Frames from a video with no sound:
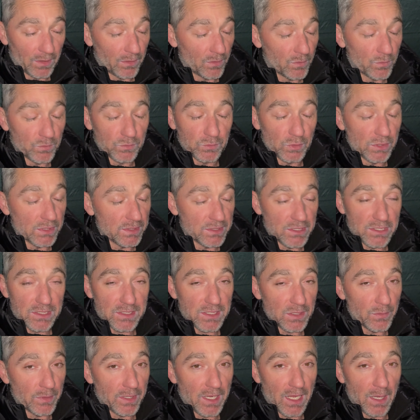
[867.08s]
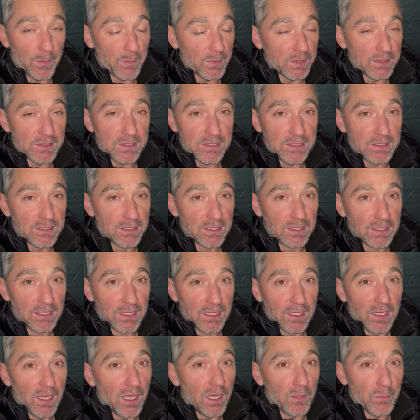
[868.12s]
we'll just see what happens.
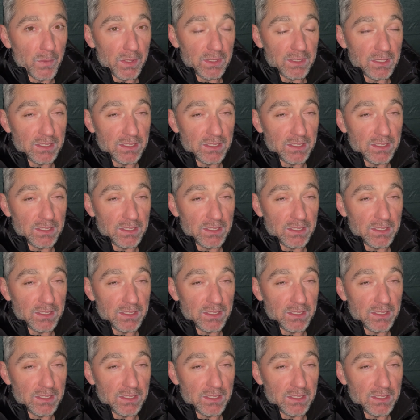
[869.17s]
I'll make